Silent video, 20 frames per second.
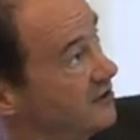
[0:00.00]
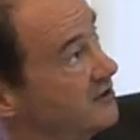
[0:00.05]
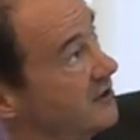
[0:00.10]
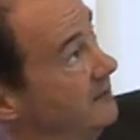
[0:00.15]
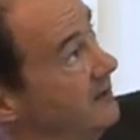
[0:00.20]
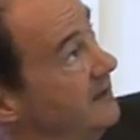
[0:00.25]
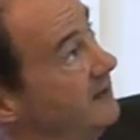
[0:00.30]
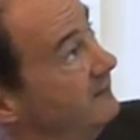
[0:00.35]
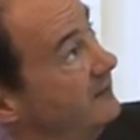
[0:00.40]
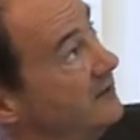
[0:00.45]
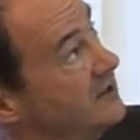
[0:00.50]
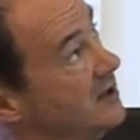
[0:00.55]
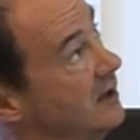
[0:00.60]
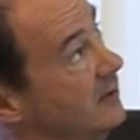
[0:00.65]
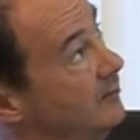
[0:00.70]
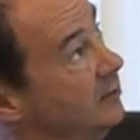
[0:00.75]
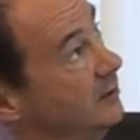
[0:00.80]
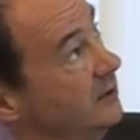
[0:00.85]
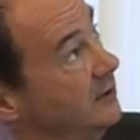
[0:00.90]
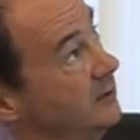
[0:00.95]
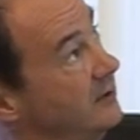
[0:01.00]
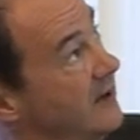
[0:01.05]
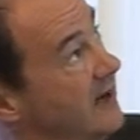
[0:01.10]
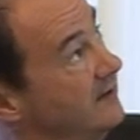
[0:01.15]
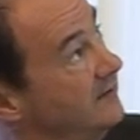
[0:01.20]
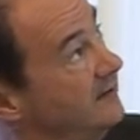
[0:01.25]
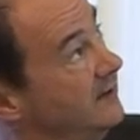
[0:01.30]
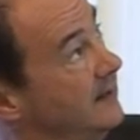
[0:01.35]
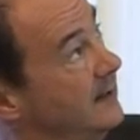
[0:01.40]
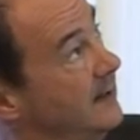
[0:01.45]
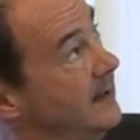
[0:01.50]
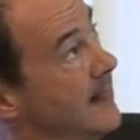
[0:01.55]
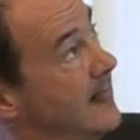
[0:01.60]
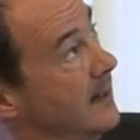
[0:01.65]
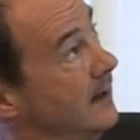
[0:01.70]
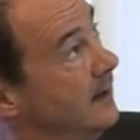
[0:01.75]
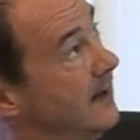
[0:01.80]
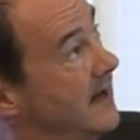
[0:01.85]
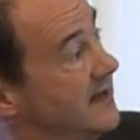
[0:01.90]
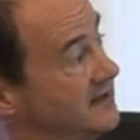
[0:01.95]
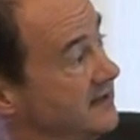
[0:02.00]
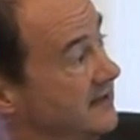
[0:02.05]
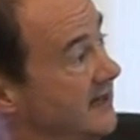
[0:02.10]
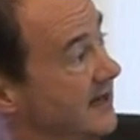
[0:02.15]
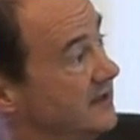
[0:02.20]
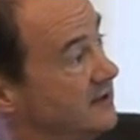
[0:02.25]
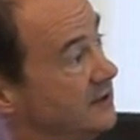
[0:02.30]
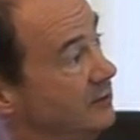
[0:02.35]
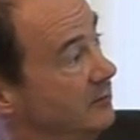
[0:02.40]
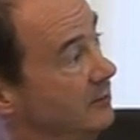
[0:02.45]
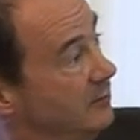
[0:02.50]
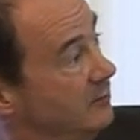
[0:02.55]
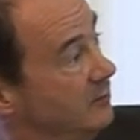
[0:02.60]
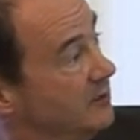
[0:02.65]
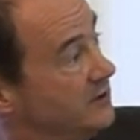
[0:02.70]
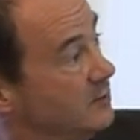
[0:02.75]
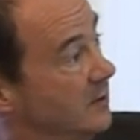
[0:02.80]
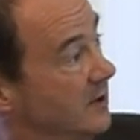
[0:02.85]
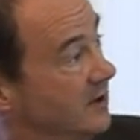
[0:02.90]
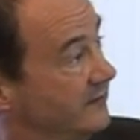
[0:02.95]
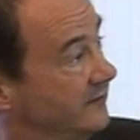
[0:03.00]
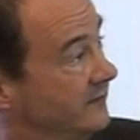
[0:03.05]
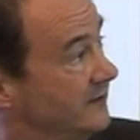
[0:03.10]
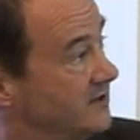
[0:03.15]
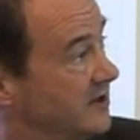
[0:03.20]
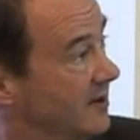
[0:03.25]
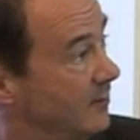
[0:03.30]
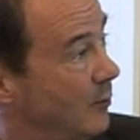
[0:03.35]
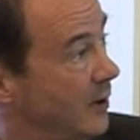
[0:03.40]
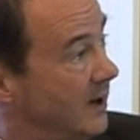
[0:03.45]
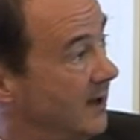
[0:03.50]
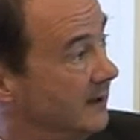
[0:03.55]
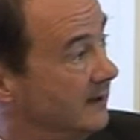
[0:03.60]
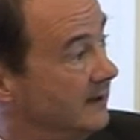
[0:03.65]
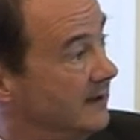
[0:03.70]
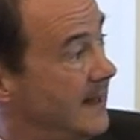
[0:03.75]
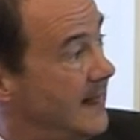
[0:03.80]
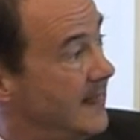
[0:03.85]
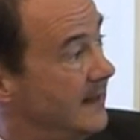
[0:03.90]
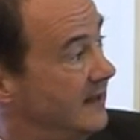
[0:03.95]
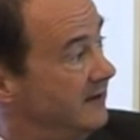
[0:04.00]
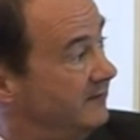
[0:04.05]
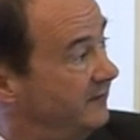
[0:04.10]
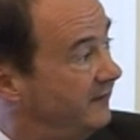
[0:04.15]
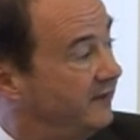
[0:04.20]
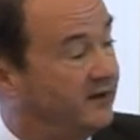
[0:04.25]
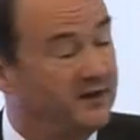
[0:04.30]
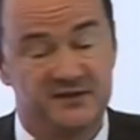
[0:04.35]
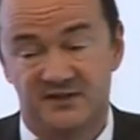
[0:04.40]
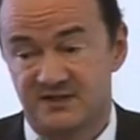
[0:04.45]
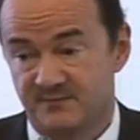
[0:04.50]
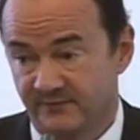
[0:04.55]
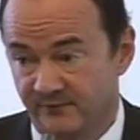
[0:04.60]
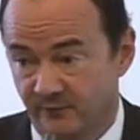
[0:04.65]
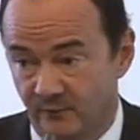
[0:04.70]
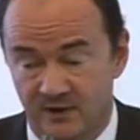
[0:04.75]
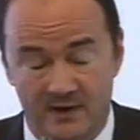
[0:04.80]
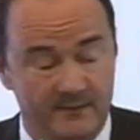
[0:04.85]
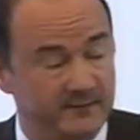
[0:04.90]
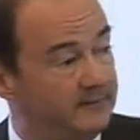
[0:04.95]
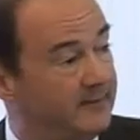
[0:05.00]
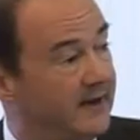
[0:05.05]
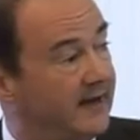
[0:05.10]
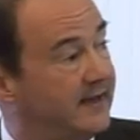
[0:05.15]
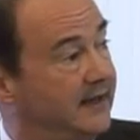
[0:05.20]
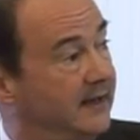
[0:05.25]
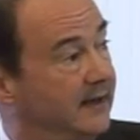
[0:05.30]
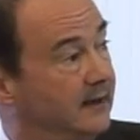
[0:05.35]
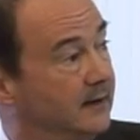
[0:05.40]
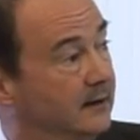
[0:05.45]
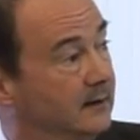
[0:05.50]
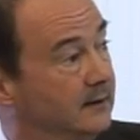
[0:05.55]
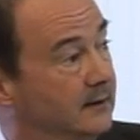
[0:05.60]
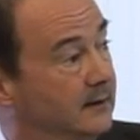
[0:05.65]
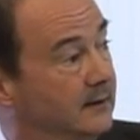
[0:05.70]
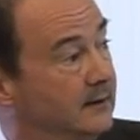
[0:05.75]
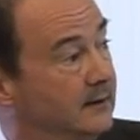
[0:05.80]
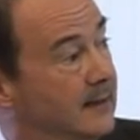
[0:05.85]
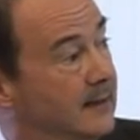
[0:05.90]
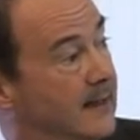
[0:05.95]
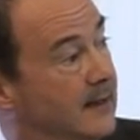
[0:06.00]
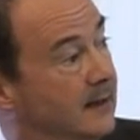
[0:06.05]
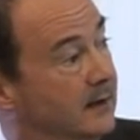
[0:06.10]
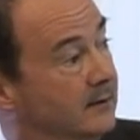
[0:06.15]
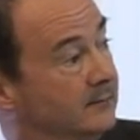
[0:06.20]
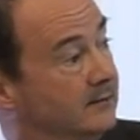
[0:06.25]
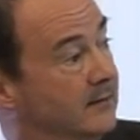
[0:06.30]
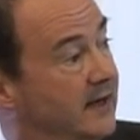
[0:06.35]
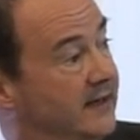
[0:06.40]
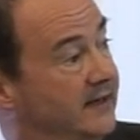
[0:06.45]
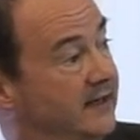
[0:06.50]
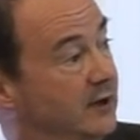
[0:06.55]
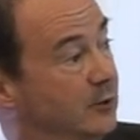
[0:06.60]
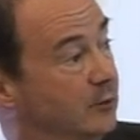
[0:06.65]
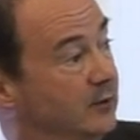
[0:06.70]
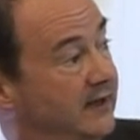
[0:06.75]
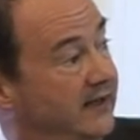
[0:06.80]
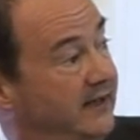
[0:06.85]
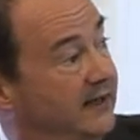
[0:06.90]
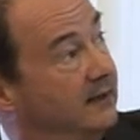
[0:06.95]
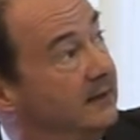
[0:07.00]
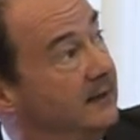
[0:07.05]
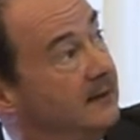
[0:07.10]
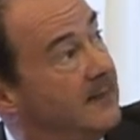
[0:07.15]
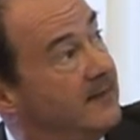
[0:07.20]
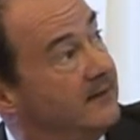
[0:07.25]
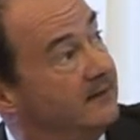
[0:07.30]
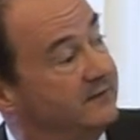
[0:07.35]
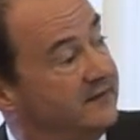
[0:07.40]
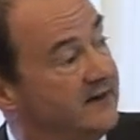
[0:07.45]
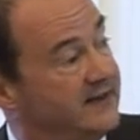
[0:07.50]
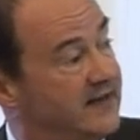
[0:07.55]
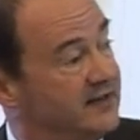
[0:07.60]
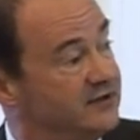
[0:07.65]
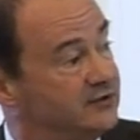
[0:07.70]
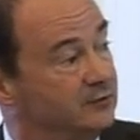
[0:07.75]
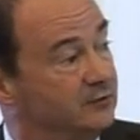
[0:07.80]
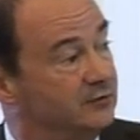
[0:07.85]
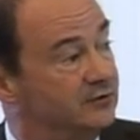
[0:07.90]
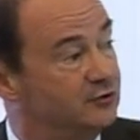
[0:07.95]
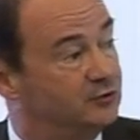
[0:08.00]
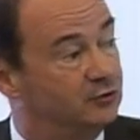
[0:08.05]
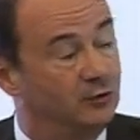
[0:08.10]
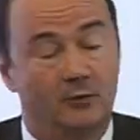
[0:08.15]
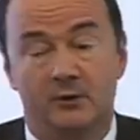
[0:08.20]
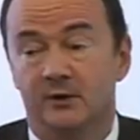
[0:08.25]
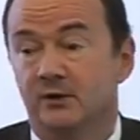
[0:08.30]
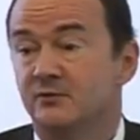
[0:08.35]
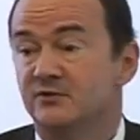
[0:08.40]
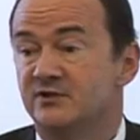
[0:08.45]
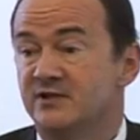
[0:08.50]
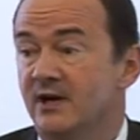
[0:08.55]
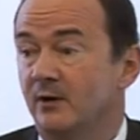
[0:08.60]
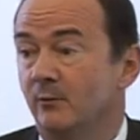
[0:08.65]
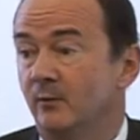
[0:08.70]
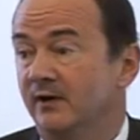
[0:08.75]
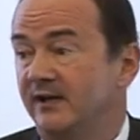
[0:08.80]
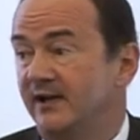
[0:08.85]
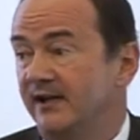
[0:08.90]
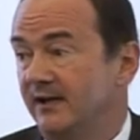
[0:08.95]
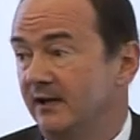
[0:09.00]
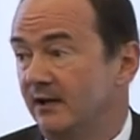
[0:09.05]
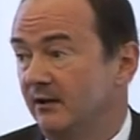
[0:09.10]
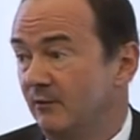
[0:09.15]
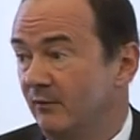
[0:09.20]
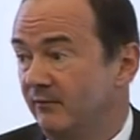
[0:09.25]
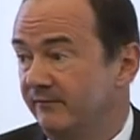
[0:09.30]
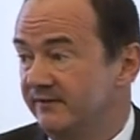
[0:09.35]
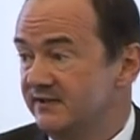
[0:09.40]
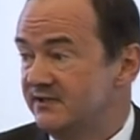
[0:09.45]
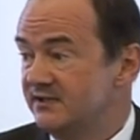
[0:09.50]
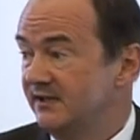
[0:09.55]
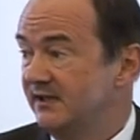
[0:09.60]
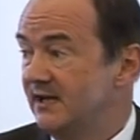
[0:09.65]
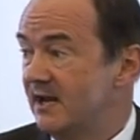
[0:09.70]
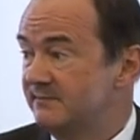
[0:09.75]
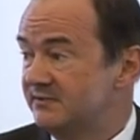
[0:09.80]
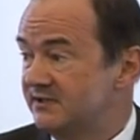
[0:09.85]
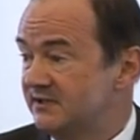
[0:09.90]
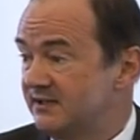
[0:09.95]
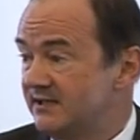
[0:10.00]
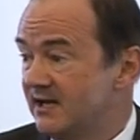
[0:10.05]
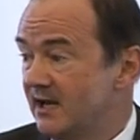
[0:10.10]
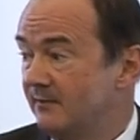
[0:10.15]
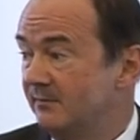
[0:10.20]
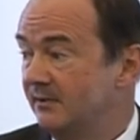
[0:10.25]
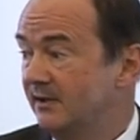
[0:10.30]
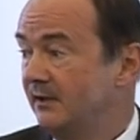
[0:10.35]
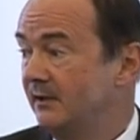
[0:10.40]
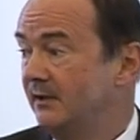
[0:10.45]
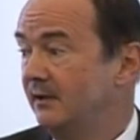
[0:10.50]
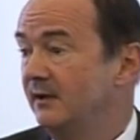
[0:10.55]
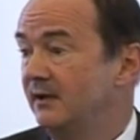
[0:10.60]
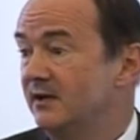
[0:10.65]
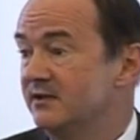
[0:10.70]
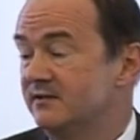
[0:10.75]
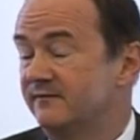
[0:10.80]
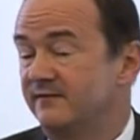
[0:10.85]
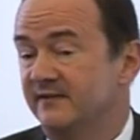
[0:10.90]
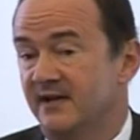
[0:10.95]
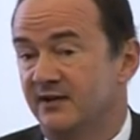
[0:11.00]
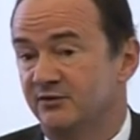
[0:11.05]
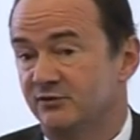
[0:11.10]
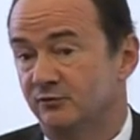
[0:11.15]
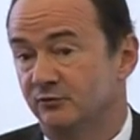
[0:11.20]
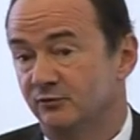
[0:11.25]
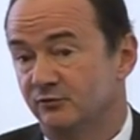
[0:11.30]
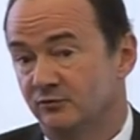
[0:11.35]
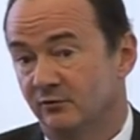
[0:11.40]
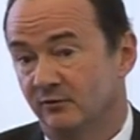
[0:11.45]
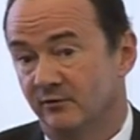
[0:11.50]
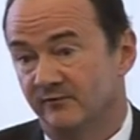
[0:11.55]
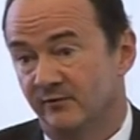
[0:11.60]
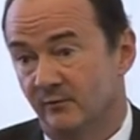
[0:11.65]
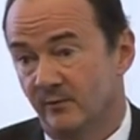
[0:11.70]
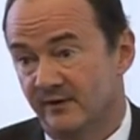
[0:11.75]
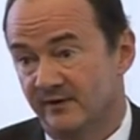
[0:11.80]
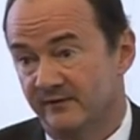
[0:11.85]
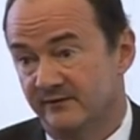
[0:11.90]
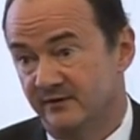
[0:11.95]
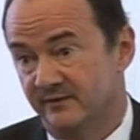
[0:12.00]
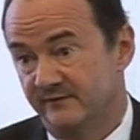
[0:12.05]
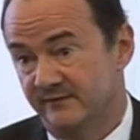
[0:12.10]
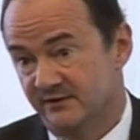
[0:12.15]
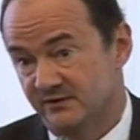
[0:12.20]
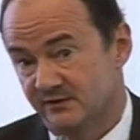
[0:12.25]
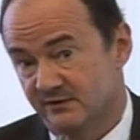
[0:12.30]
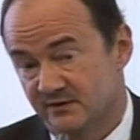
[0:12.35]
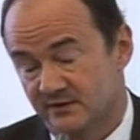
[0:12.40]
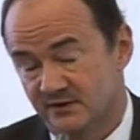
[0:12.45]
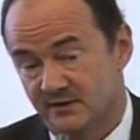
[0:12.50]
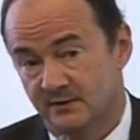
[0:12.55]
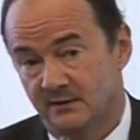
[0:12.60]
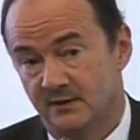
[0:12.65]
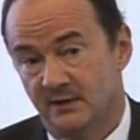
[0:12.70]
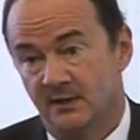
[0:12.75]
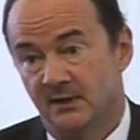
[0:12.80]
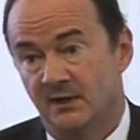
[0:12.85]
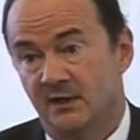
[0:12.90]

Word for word: So here, for example, you have uh, Asiat, who was worked for some while in France before coming back here, um, and equally the financial controller, who's now working in our office in Amsterdam as a financial controller for one of the divisions.